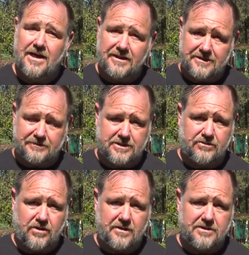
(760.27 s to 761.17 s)

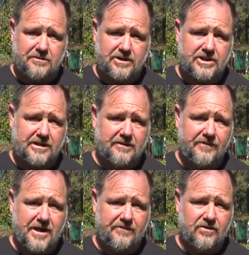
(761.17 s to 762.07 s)
Subscribe to my channel if
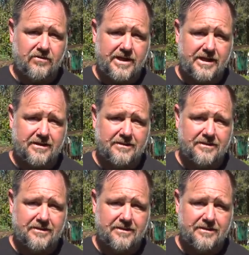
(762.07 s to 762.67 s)
you haven't already.